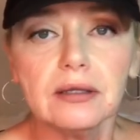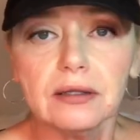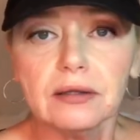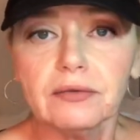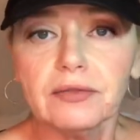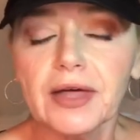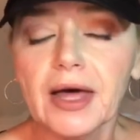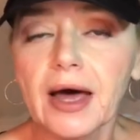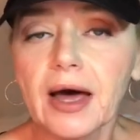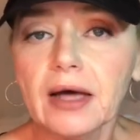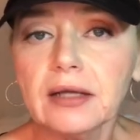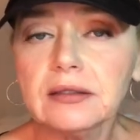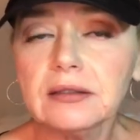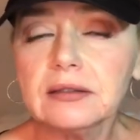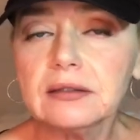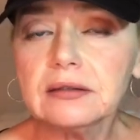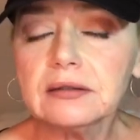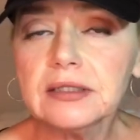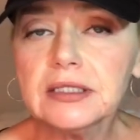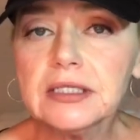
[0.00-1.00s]
that
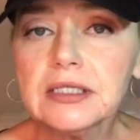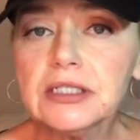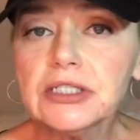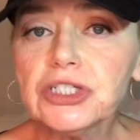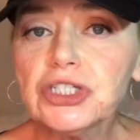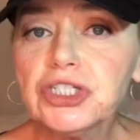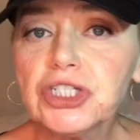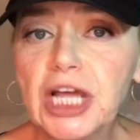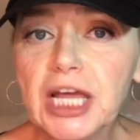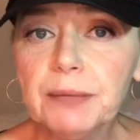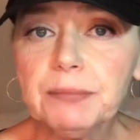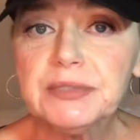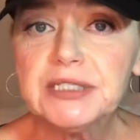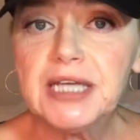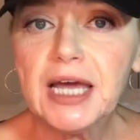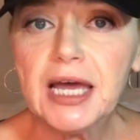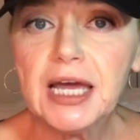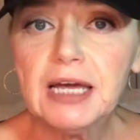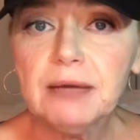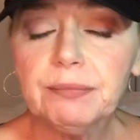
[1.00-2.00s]
the Shape
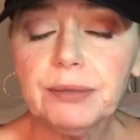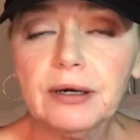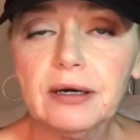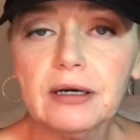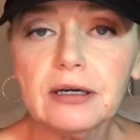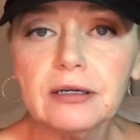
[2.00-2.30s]
Tape